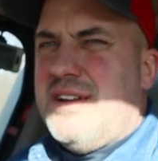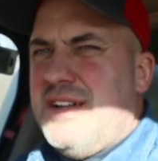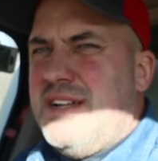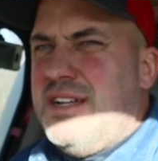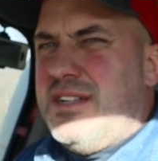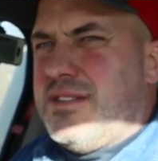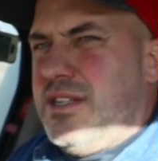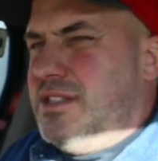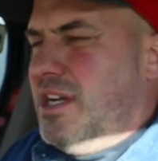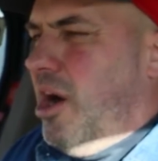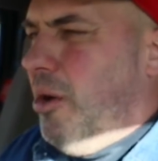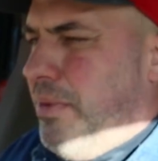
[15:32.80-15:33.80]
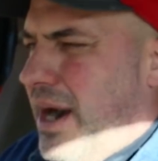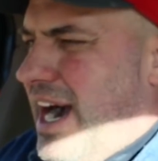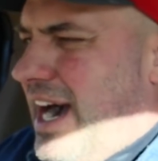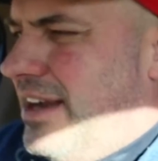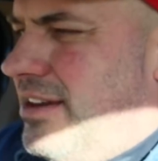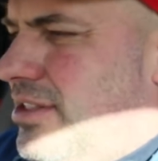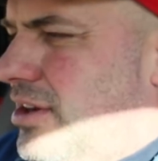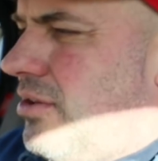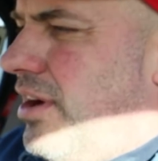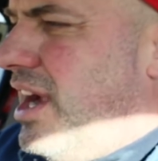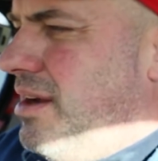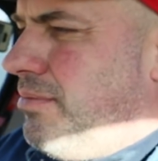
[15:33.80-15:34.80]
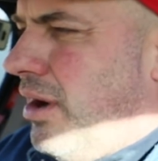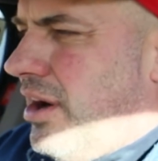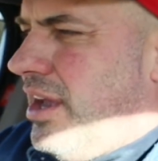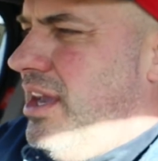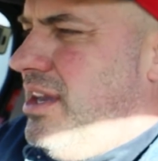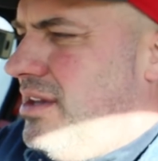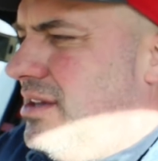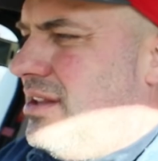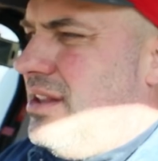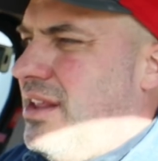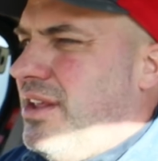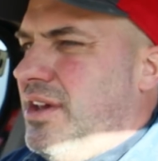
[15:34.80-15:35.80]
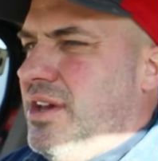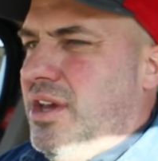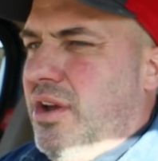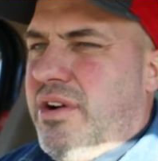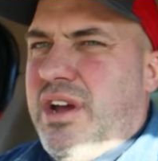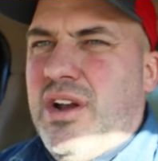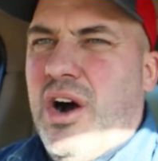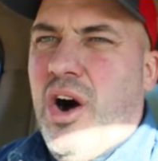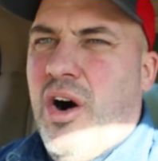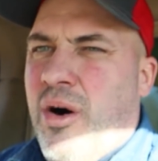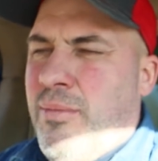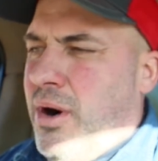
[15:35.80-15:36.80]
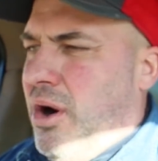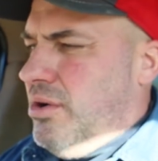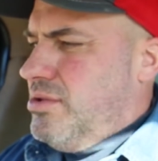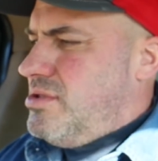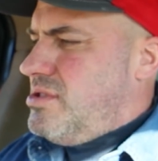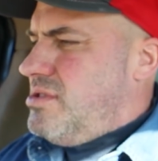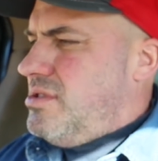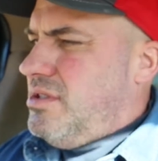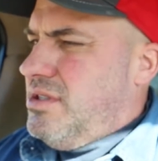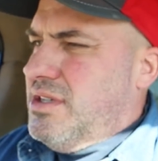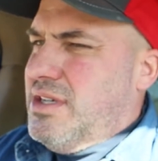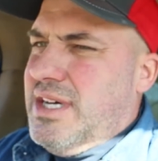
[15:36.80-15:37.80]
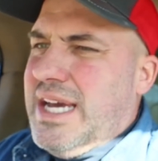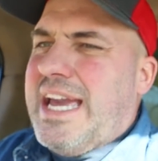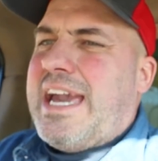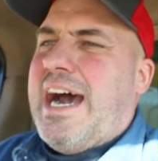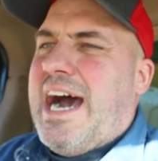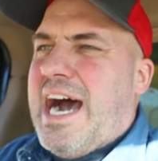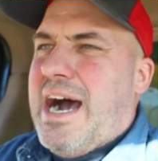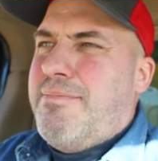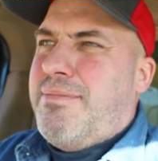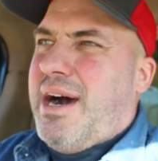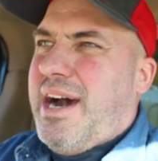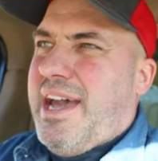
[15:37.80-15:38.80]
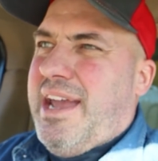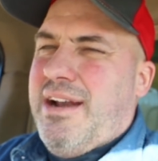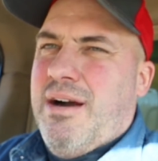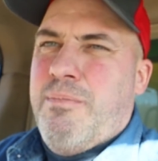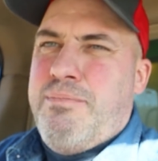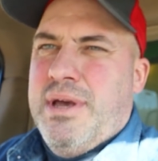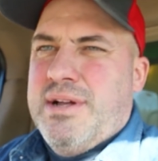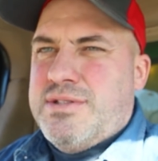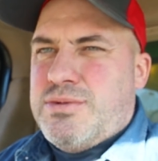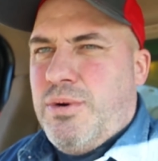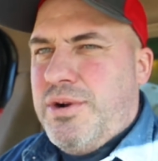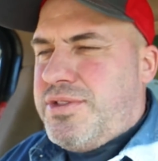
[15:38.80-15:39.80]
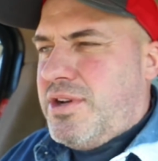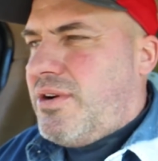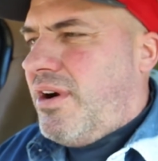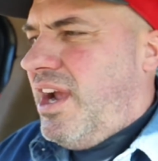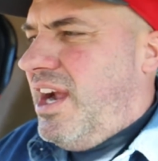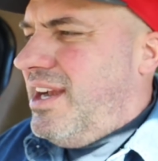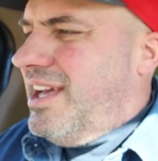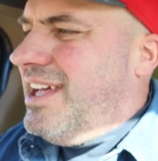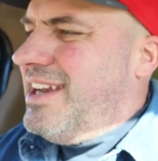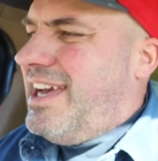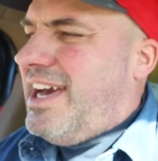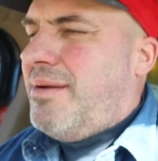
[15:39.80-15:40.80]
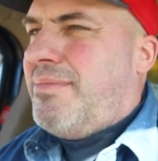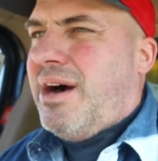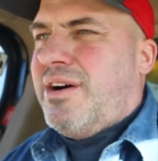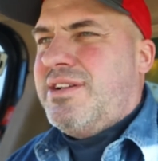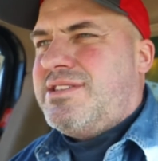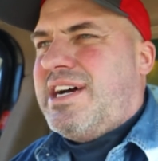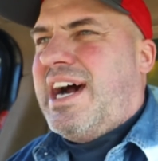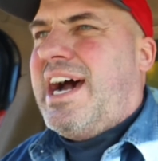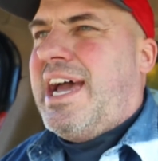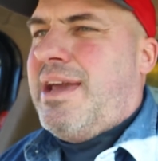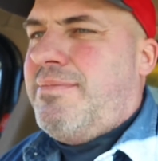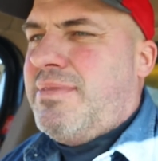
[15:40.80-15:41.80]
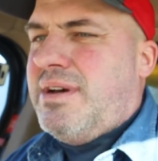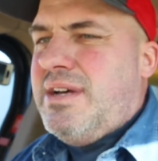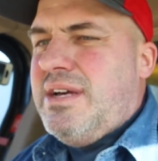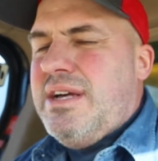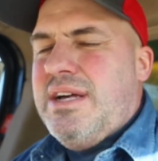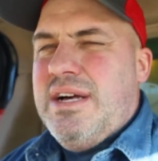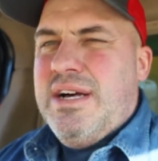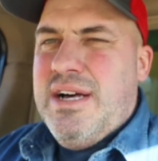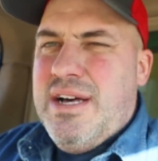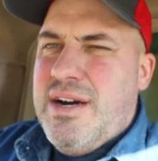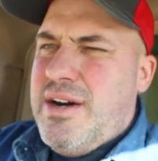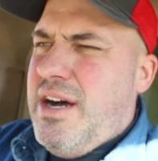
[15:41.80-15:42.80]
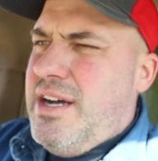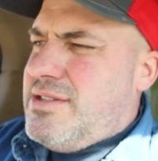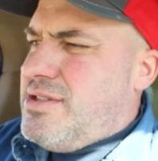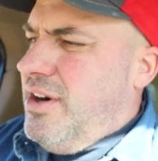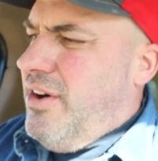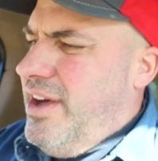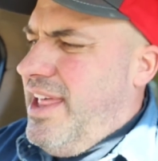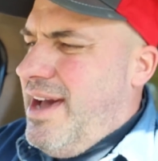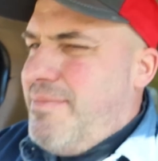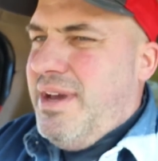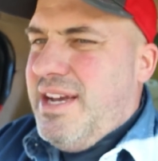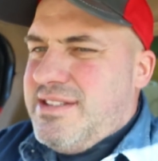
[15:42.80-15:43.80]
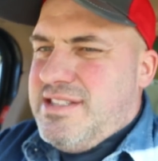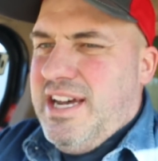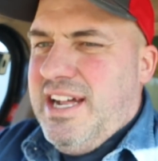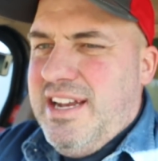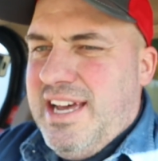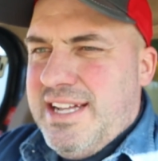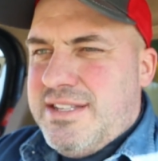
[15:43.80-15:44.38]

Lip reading: to dump onto the grain buggy, you can almost combine a bin's worth of grain in that amount of time. So with that being said, that's